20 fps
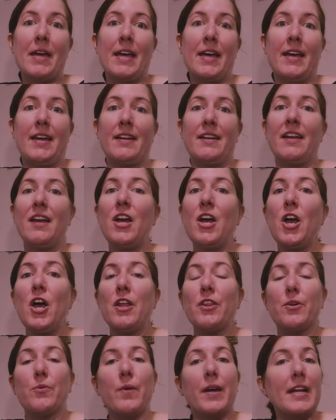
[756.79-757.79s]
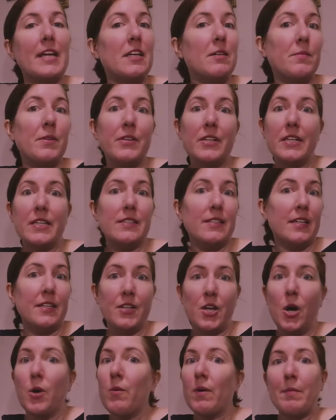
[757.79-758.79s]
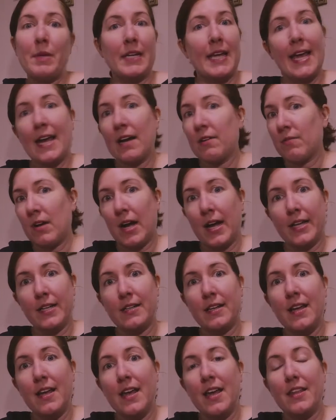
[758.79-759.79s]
and the running community said, no, women can't run.